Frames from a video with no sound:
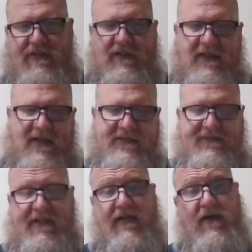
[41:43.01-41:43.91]
in
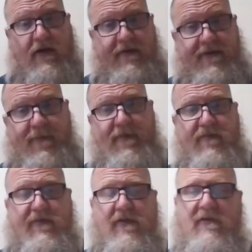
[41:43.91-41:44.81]
class, and I caught a couple
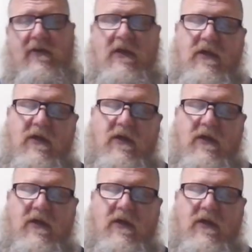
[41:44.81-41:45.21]
of your